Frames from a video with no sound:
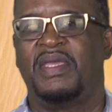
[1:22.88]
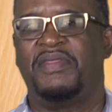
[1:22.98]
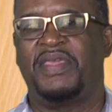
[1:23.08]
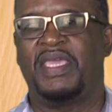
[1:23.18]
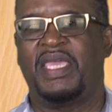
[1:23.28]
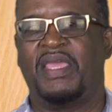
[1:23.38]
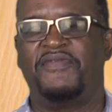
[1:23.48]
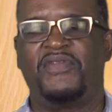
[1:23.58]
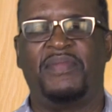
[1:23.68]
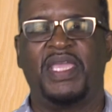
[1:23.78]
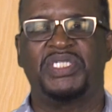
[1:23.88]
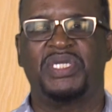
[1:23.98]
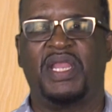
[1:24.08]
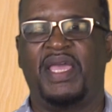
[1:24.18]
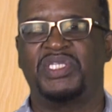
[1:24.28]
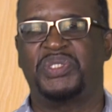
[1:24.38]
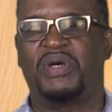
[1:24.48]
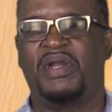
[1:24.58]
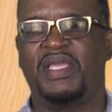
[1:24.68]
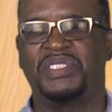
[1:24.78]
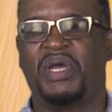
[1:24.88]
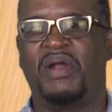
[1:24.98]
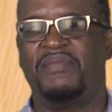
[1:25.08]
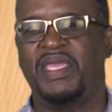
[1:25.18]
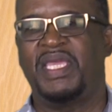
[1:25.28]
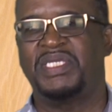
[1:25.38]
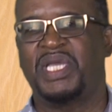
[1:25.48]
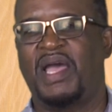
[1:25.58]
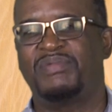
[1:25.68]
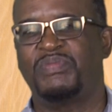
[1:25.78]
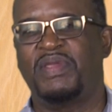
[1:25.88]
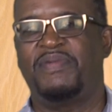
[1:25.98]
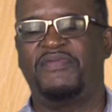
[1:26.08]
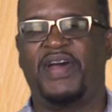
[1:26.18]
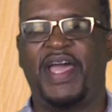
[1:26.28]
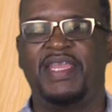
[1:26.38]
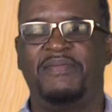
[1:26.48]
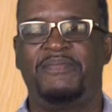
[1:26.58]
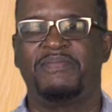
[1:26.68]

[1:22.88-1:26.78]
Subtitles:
The information as far as our meeting times will be provided.